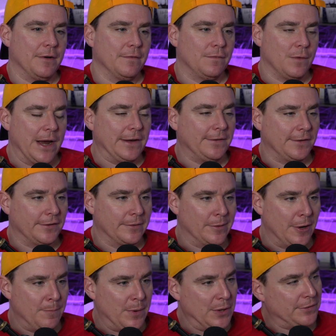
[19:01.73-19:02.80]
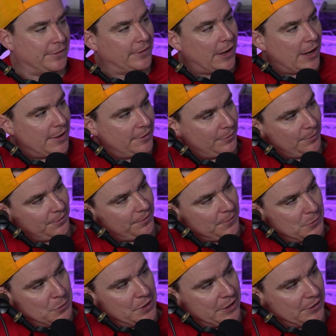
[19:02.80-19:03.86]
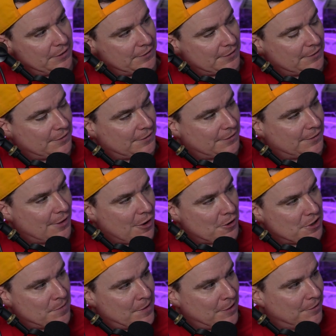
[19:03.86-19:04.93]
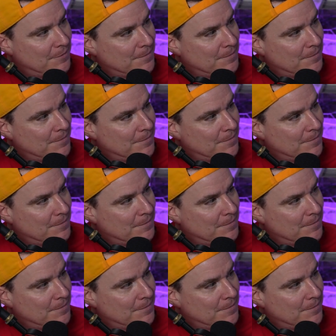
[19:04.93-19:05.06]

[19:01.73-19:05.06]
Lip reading: of racism on both sides was fueling this argument.